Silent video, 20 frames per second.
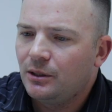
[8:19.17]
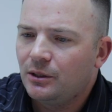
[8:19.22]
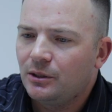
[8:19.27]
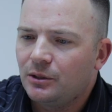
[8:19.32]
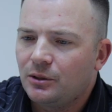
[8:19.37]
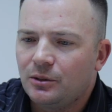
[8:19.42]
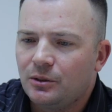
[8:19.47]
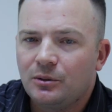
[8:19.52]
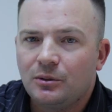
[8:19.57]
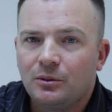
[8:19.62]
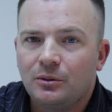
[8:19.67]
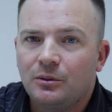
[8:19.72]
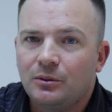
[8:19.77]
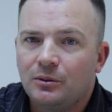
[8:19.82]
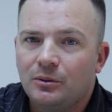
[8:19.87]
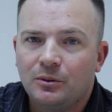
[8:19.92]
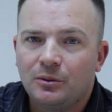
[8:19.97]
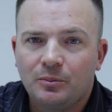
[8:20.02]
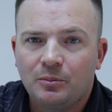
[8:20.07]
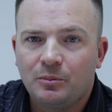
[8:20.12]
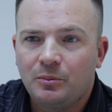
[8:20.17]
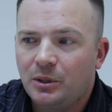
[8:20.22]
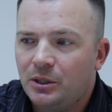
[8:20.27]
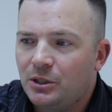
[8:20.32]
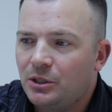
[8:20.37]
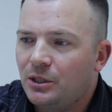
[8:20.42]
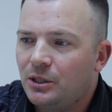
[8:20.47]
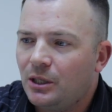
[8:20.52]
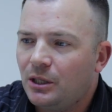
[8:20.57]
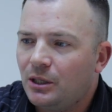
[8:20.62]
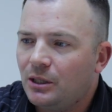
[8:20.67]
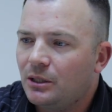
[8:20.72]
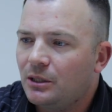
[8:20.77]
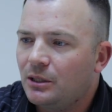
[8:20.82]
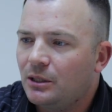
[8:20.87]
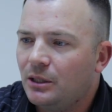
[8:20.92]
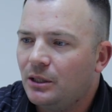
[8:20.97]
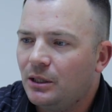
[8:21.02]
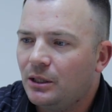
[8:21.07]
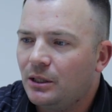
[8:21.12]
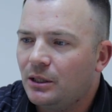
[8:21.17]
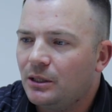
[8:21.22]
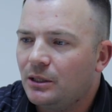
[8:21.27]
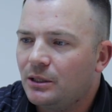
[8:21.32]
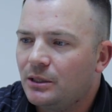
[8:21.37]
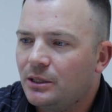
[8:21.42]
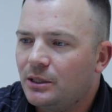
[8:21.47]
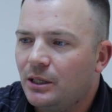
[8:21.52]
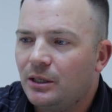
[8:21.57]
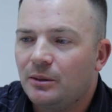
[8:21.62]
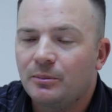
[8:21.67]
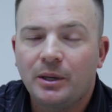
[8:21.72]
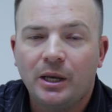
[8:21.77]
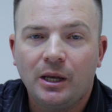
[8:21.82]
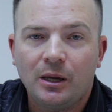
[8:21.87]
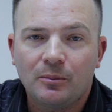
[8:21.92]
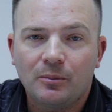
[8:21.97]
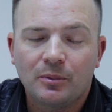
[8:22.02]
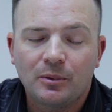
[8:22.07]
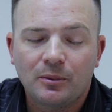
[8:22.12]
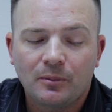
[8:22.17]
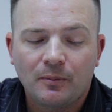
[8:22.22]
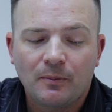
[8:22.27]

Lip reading: to pitch tent and set up camp.